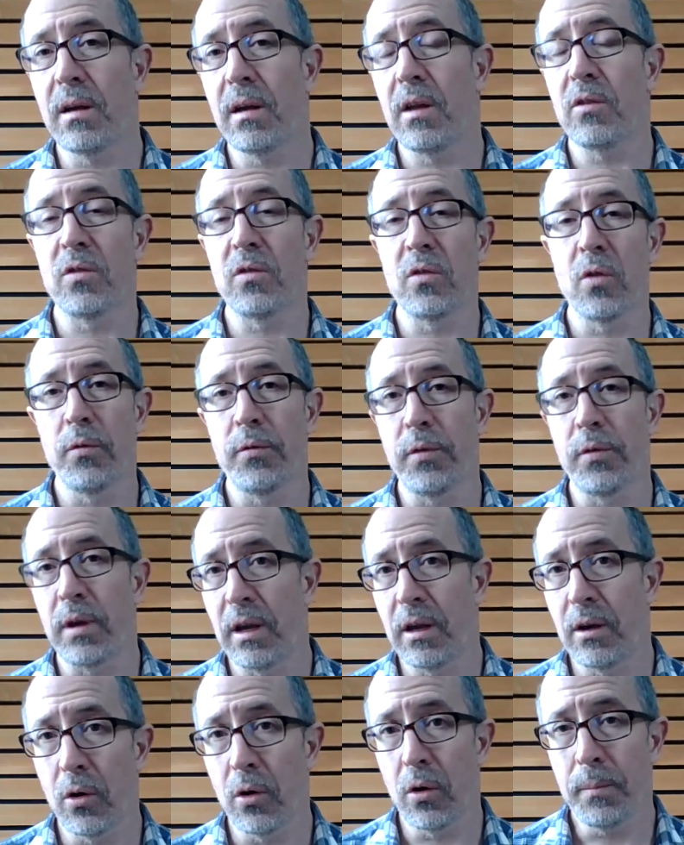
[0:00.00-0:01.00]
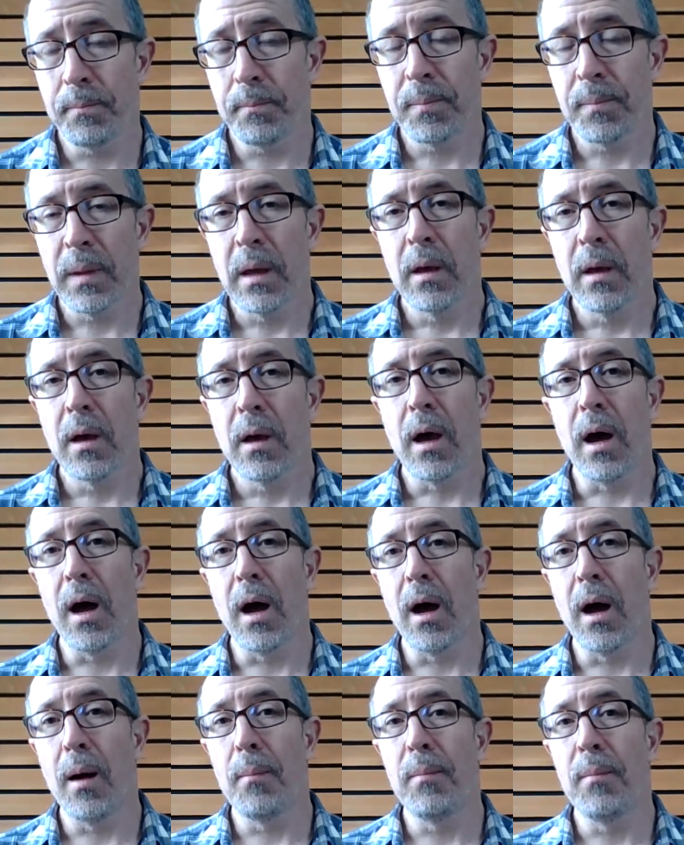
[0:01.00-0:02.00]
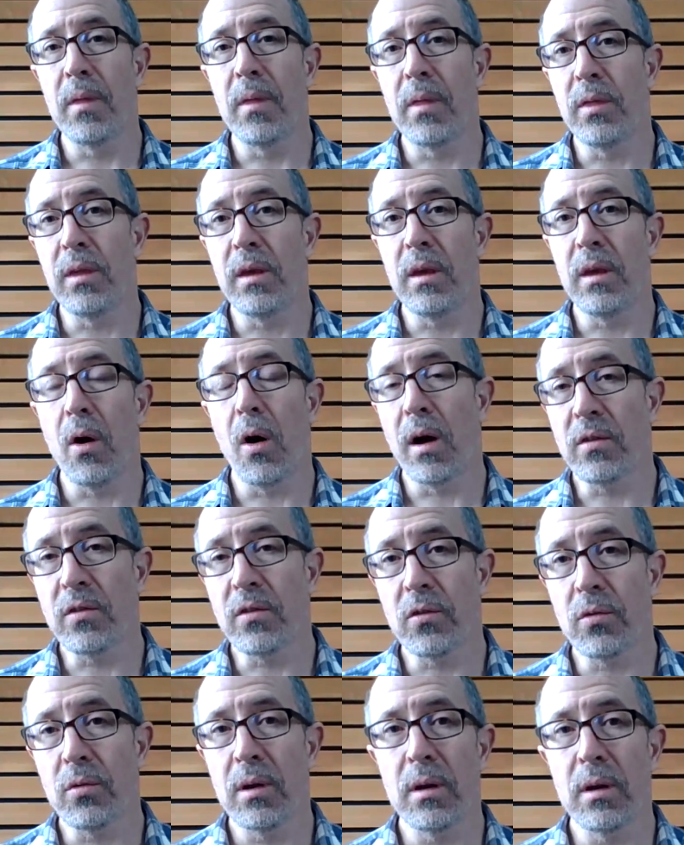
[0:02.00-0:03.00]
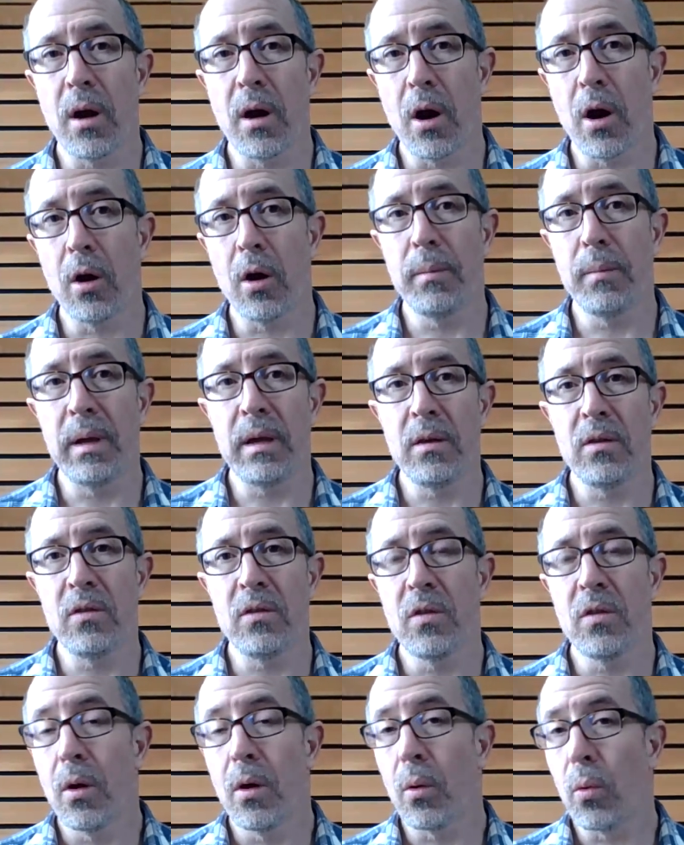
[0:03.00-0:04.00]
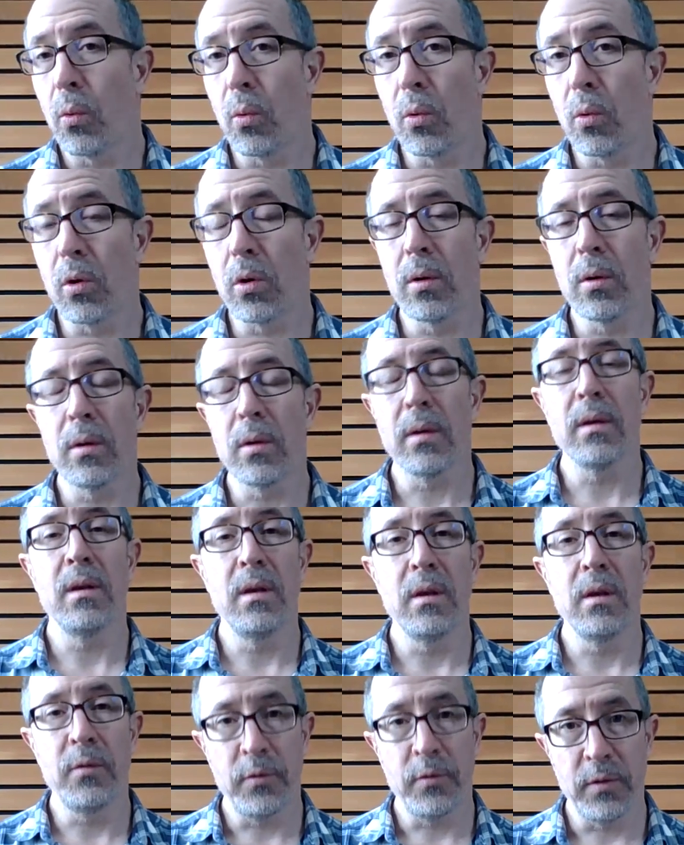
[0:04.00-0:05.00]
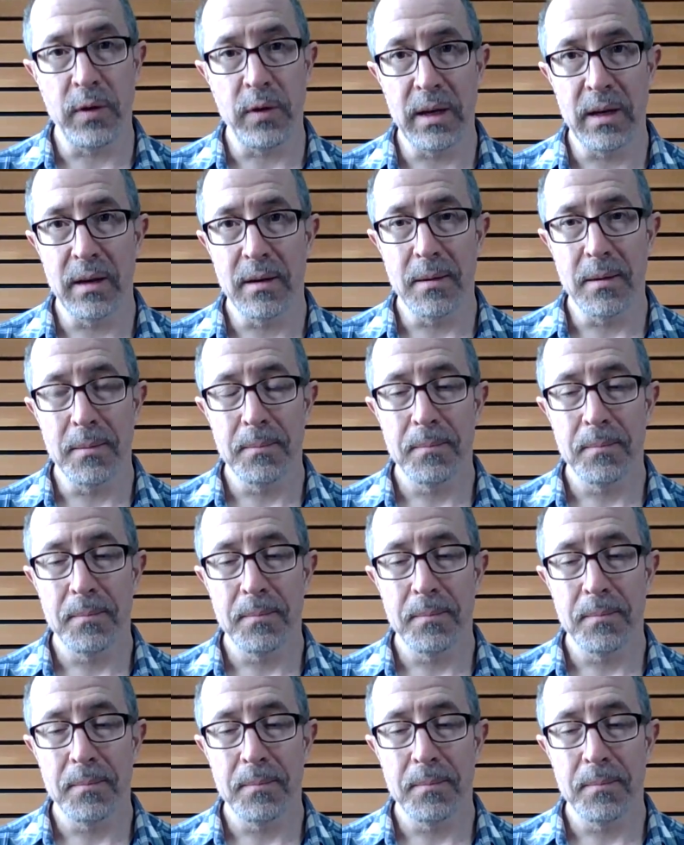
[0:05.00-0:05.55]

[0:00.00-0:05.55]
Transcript: and Solferino, the Austrian armies were defeated.